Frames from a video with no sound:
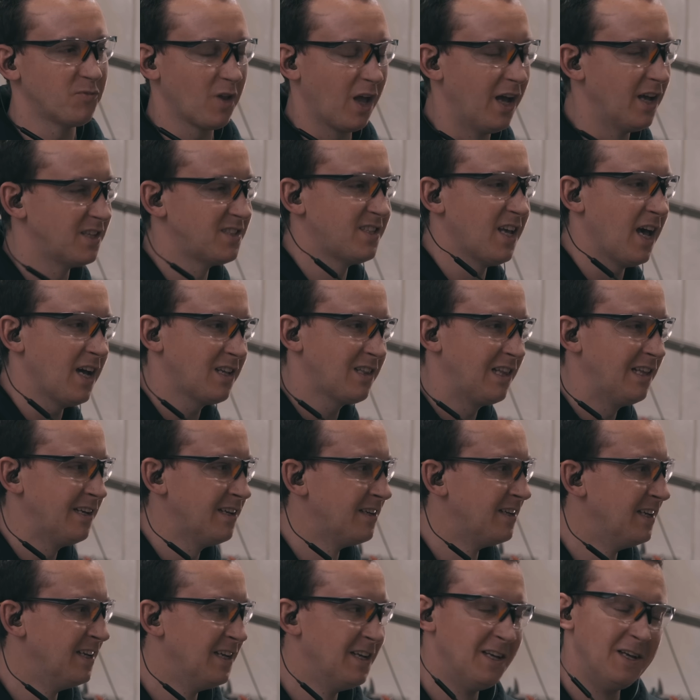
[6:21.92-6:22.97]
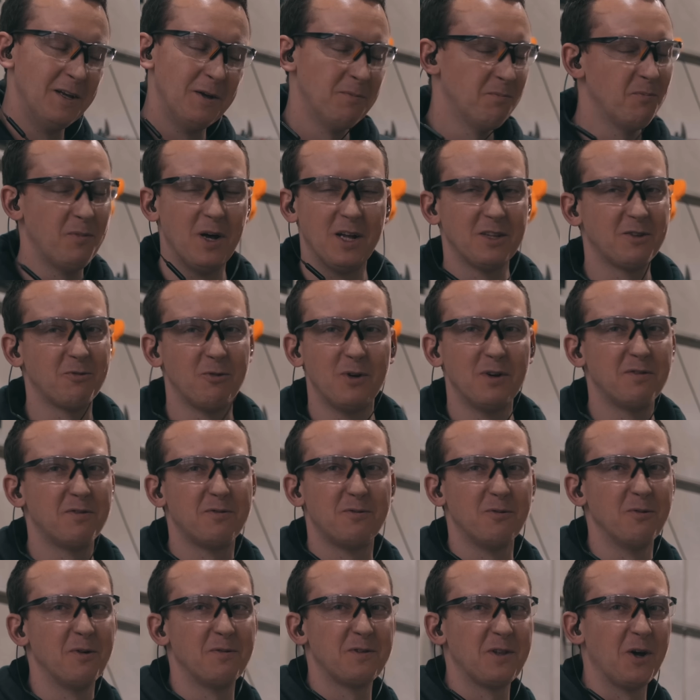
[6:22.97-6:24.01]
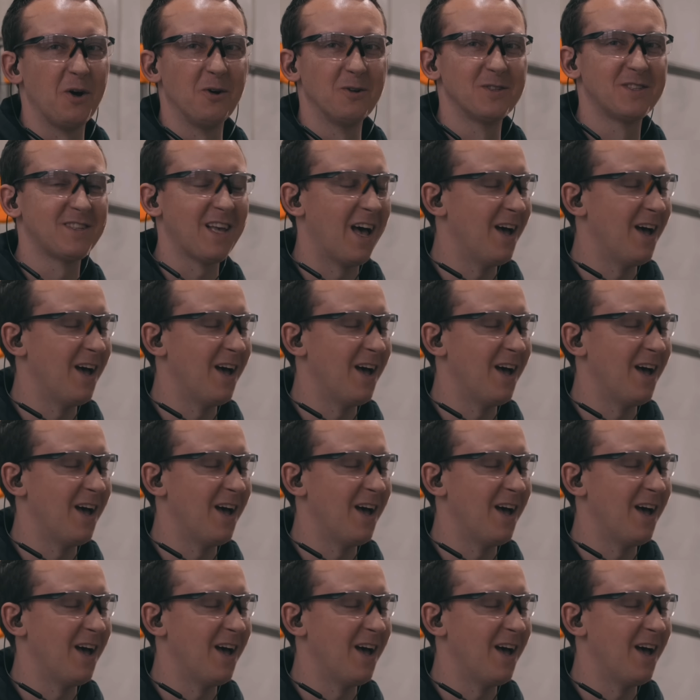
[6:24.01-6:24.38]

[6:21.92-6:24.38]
exactly. But with those,